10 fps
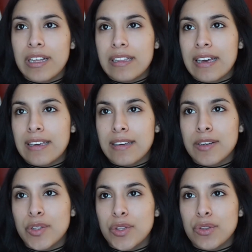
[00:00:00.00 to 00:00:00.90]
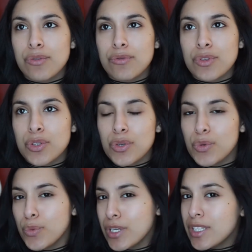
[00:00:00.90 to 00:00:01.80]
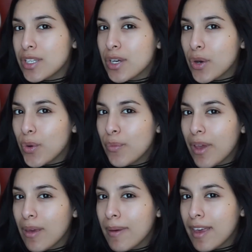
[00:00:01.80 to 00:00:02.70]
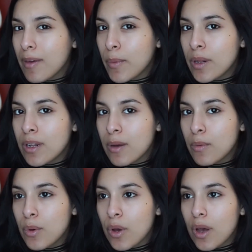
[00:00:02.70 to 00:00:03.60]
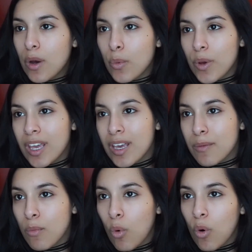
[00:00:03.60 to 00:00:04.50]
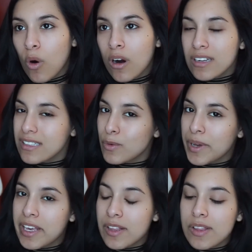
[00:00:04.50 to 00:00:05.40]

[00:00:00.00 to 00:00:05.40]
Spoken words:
like 2 weeks ago, maybe even a week more or a week